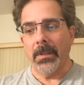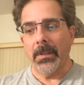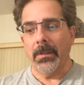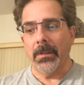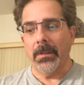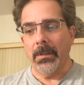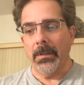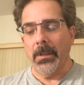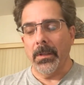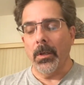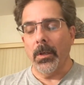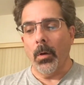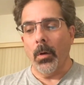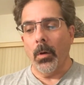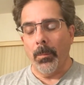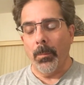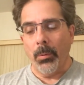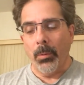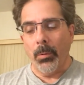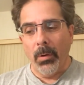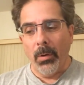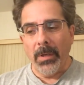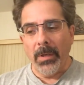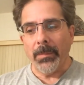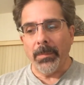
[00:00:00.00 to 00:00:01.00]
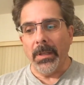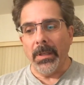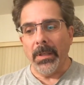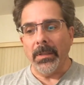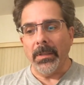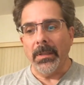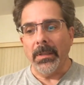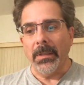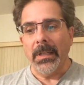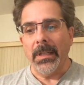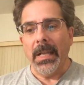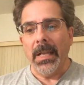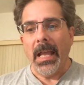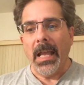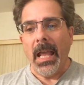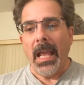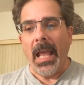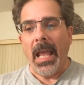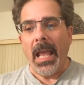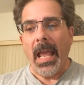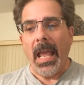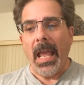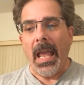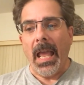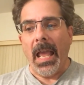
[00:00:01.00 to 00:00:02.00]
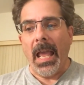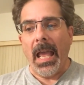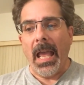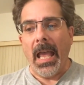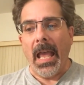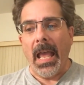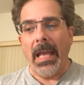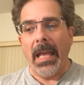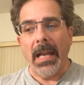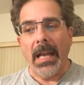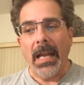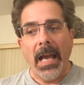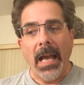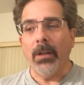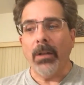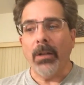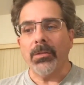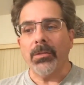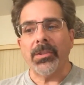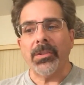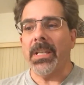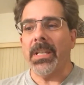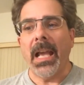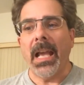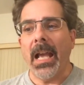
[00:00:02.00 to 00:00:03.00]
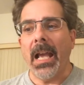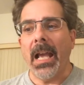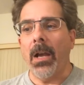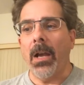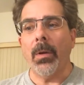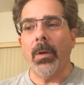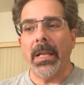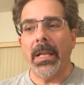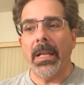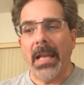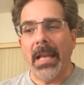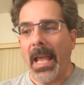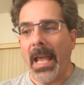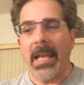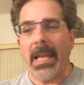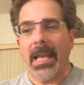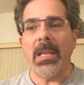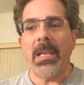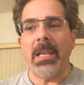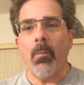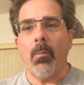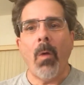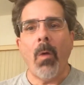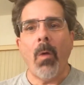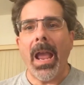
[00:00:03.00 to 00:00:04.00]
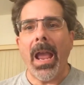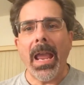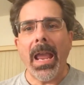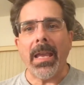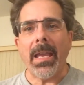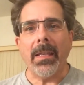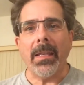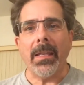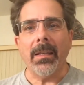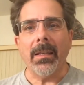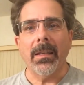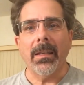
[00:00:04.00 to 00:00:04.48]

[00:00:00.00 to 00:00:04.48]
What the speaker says: appointment. And I don't see how in any way,